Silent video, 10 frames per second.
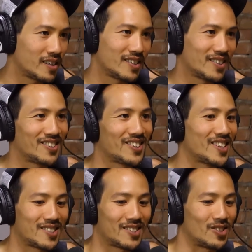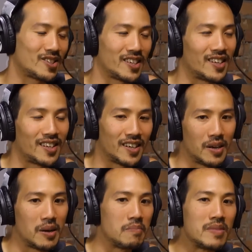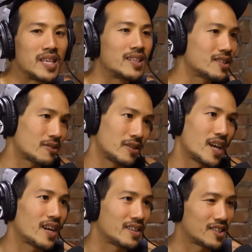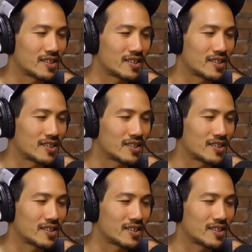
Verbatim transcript: Yeah. Or that's just a means and to it's an end.